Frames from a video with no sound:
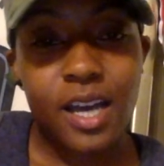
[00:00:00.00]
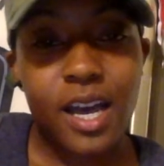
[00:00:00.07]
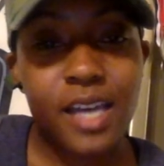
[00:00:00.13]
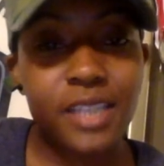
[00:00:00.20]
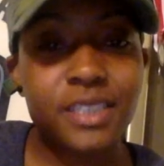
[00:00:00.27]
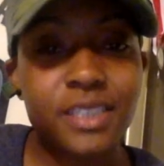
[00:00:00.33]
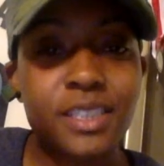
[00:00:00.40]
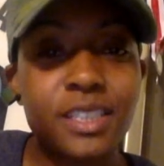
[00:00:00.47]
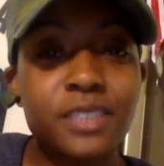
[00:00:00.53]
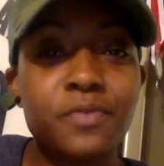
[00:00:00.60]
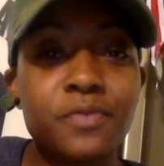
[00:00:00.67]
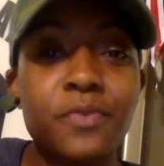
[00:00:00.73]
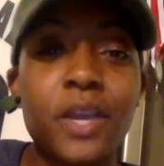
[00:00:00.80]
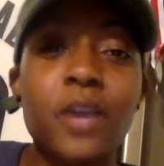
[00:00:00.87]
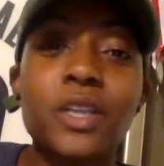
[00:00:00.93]
It's it's
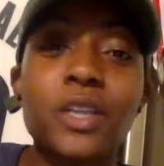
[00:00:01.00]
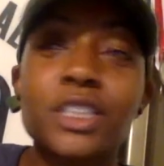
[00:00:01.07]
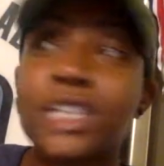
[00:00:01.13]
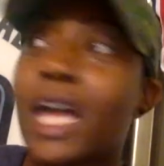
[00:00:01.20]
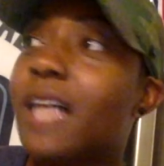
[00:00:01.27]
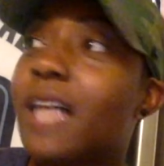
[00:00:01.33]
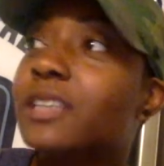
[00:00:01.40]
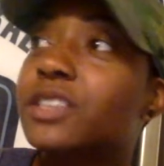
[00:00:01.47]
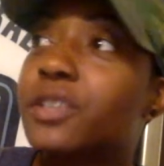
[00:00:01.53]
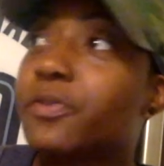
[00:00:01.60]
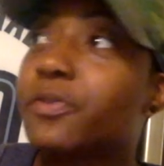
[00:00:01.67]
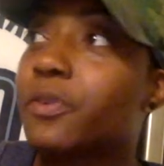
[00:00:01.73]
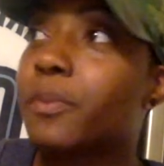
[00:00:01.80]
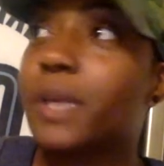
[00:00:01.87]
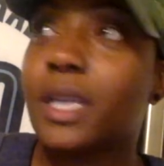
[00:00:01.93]
very challenging
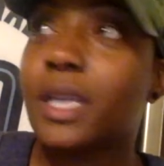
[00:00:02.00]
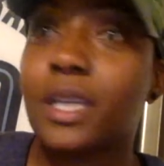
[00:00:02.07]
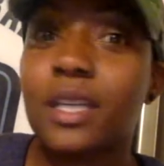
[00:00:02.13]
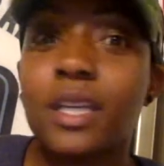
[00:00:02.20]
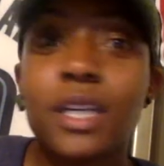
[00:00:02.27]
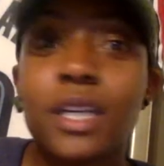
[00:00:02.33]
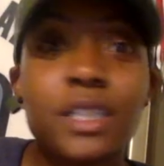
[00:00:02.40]
for me